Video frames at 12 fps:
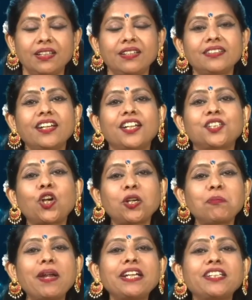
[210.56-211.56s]
Yeah, dot
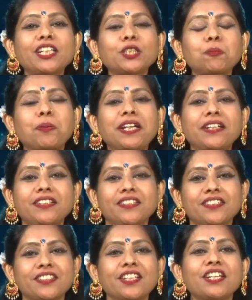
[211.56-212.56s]
matrix printers.
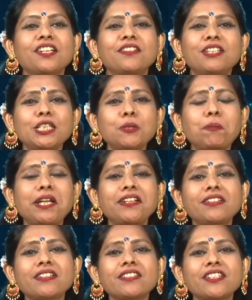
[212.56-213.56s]
These
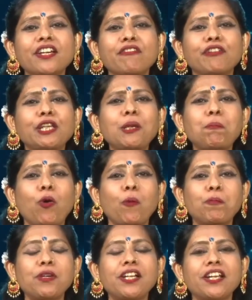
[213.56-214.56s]
printers are very
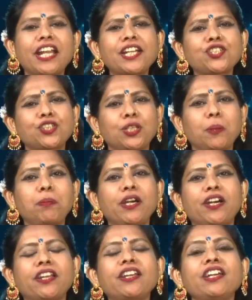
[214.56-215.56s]
popular and
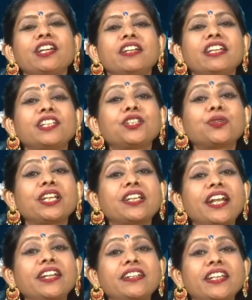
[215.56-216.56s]
cheaper during
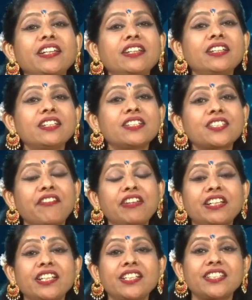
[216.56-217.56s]

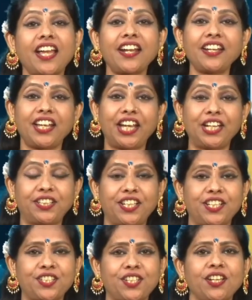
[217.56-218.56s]
1970s and
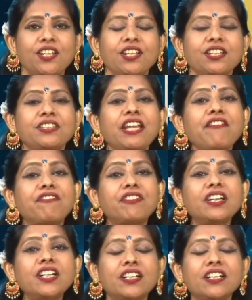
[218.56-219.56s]
80s. They
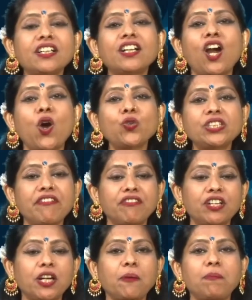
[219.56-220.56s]
work, how they
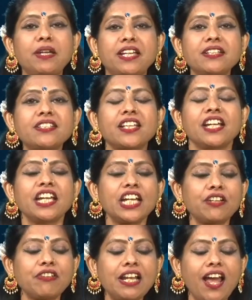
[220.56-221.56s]
work means, it
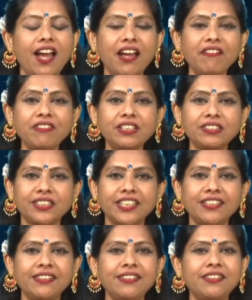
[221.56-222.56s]
will have a
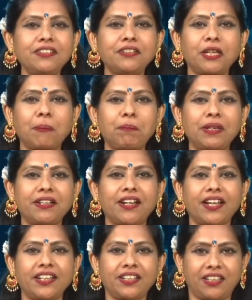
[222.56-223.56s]
thin ribbon
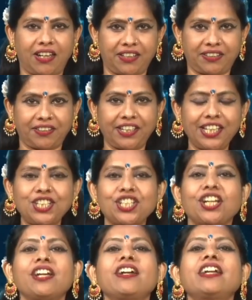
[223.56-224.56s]
like cartridge,
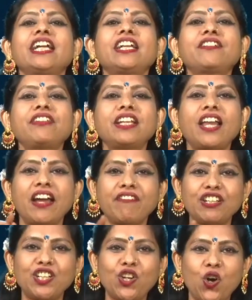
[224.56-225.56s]
it will have a
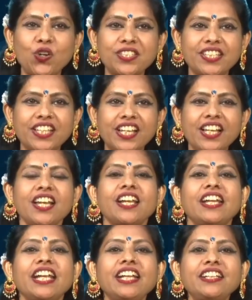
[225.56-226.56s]
nozzle,
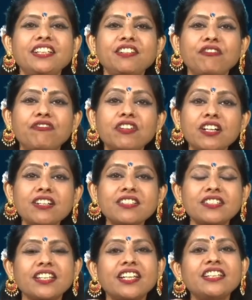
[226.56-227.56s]
it works
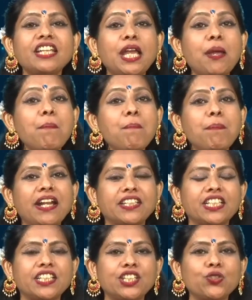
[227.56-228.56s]
in impact,
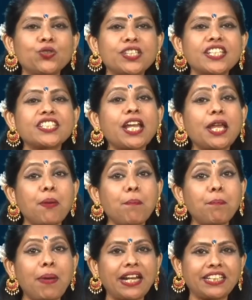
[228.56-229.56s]
it uses the
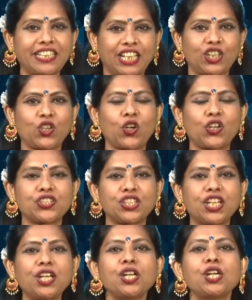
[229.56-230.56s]
impact
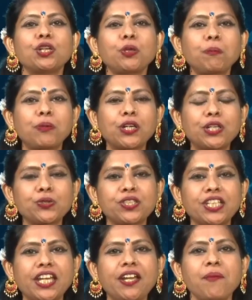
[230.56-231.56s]
technology to produce
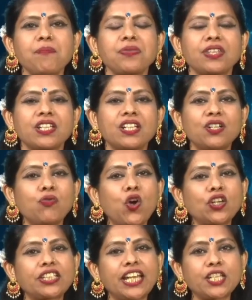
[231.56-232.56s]
the
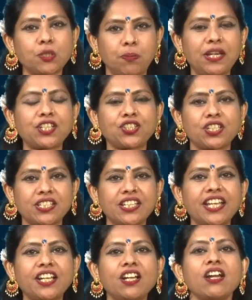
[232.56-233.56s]
expressions
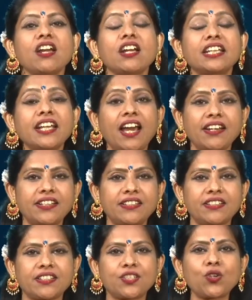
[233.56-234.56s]
like
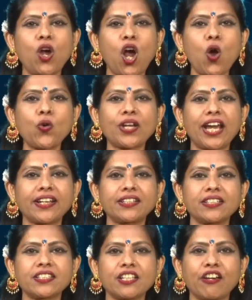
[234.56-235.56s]
characters. So how
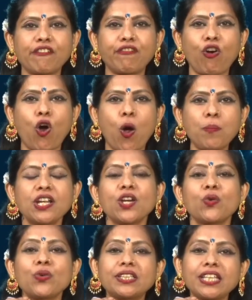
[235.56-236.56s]
characters are formed?
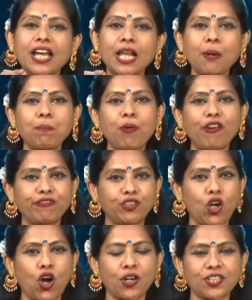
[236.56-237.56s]
With the help of
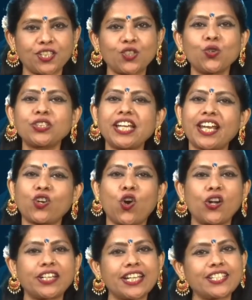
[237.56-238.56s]
dots. So they are
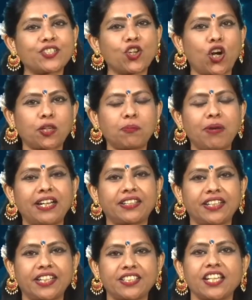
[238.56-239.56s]
called as dot
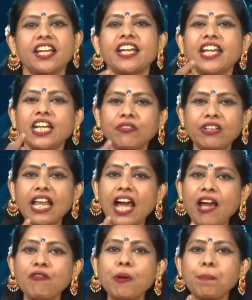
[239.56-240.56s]
matrix. It will
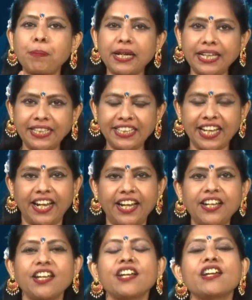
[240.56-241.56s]
have a print head
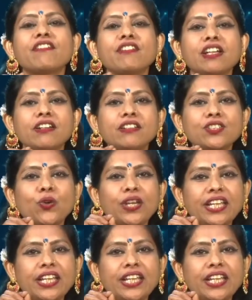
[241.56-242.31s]
where, so